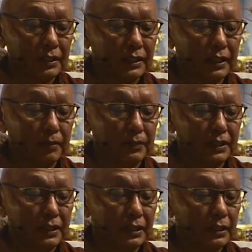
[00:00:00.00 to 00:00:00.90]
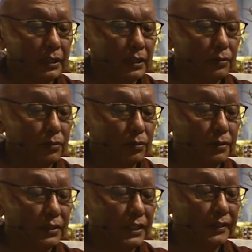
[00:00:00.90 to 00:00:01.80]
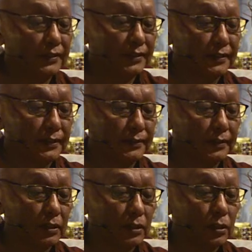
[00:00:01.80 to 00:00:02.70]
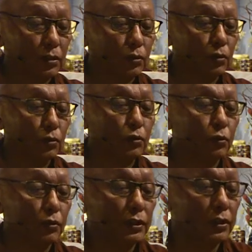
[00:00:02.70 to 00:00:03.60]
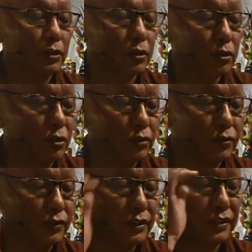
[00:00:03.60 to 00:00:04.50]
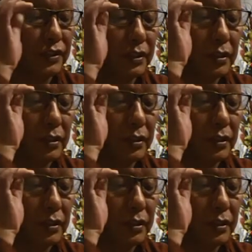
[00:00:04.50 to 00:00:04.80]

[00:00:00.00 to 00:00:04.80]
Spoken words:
namely a truly existence, non-dual consciousness.